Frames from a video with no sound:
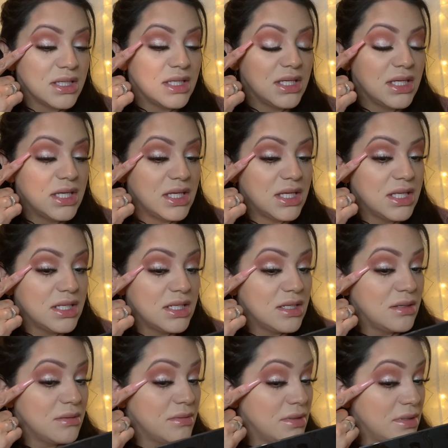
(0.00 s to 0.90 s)

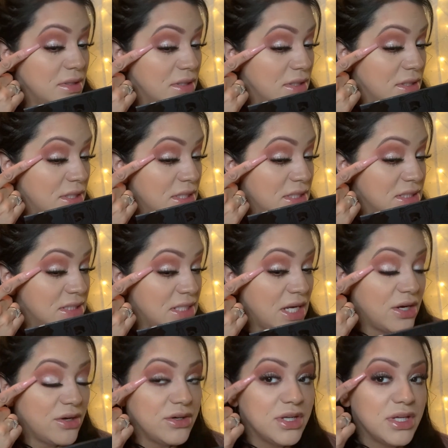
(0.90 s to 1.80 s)
in this
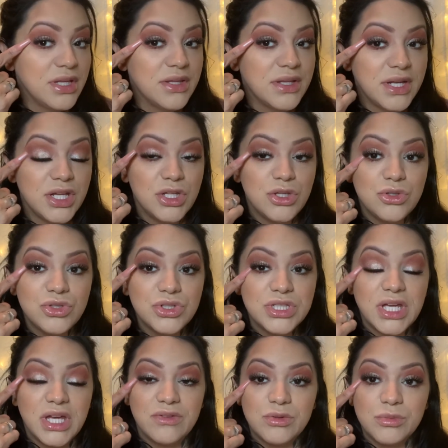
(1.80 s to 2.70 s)
area that I
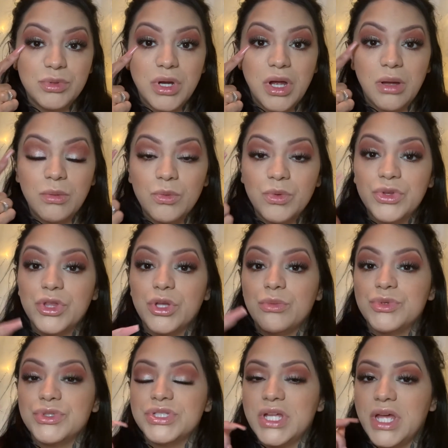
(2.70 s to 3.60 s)
usually have a problem with
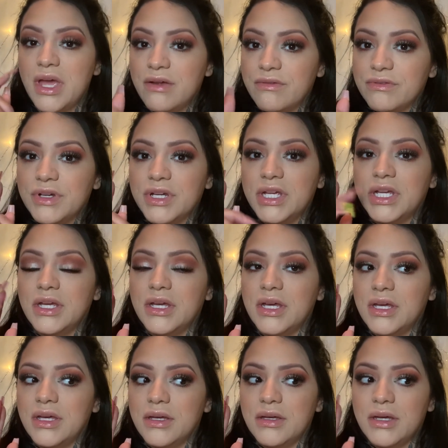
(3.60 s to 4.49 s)
almost every
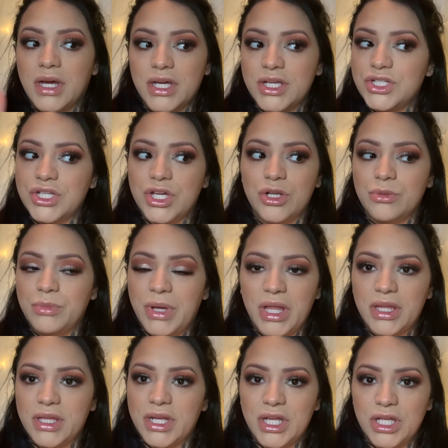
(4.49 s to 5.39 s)
eyeshadow
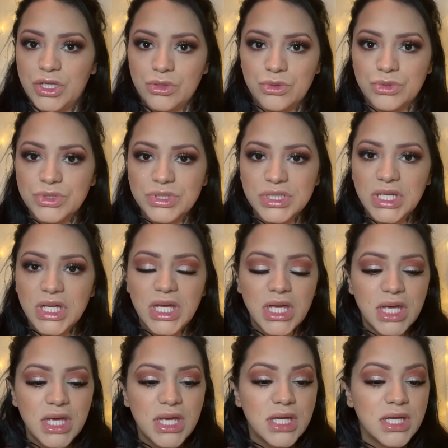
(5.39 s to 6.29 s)
palette I use.
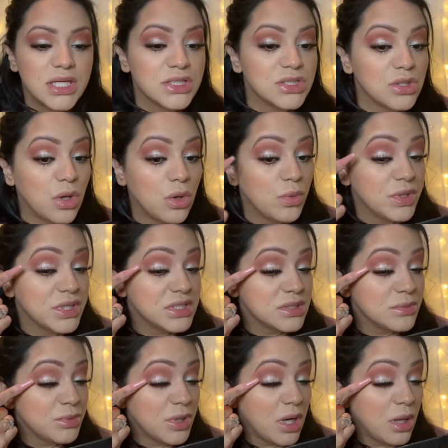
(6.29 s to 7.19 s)
It's always
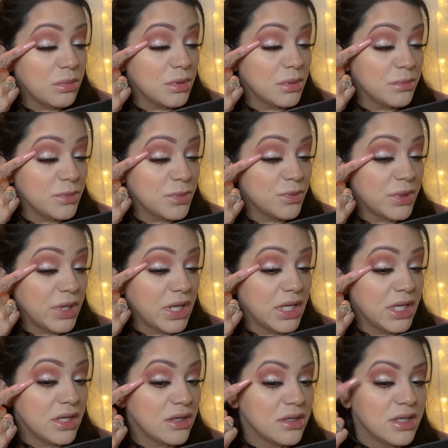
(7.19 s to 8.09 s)
a problem right
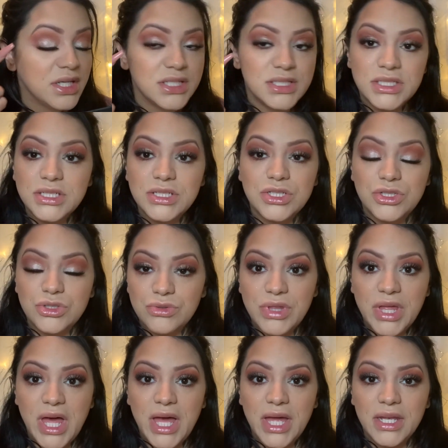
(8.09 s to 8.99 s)
here. It didn't do
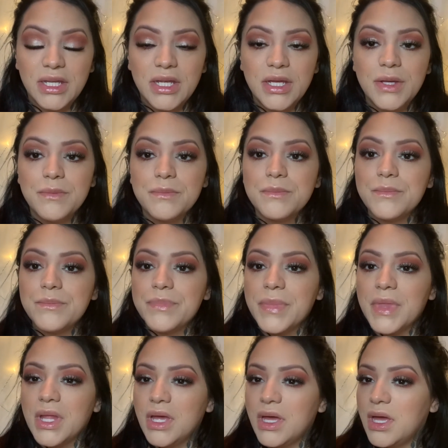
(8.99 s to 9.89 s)
that.
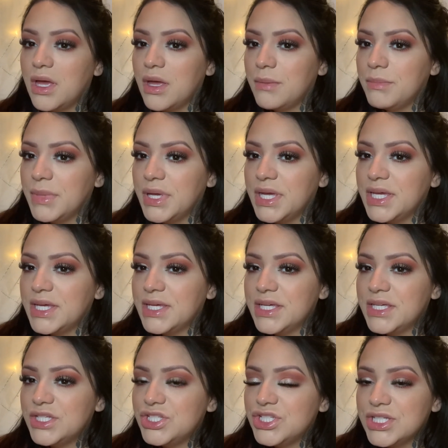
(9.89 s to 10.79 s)

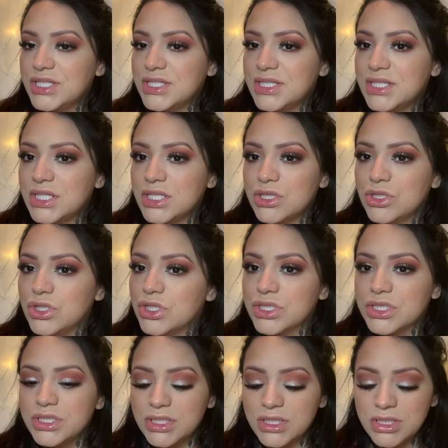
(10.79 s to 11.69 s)
It just
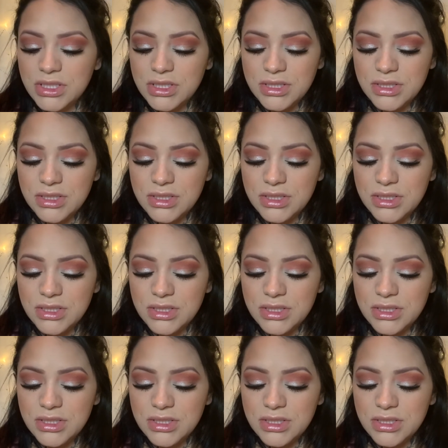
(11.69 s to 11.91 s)
looked,